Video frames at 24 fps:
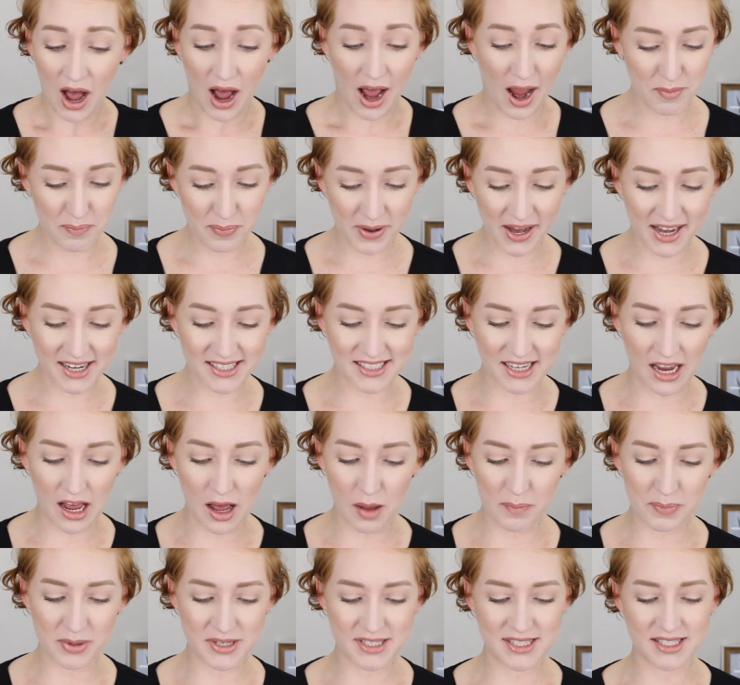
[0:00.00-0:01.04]
I picked
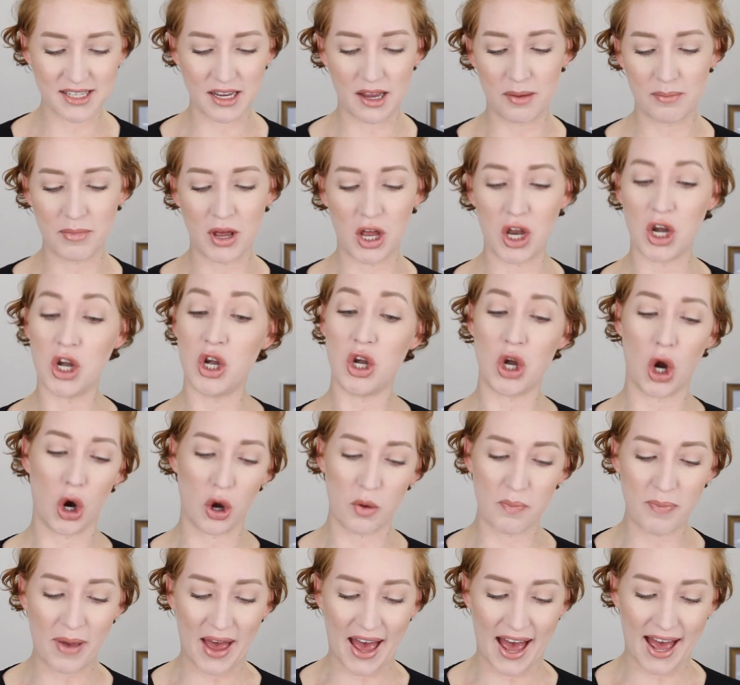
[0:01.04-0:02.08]
up some
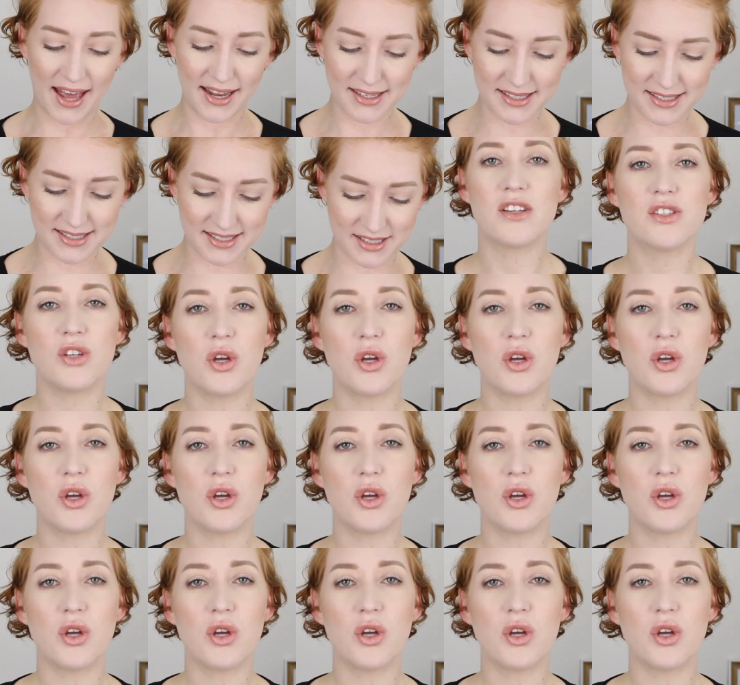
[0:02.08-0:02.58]
notepads.